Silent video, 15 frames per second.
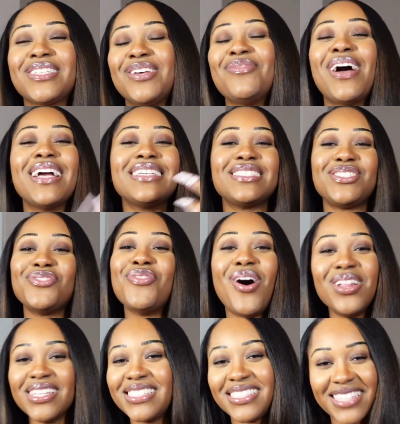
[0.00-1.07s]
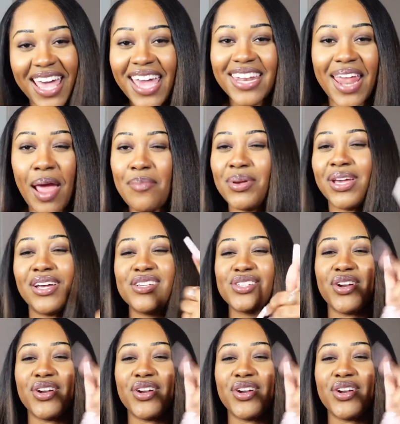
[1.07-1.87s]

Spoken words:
I'm like, you only saying that because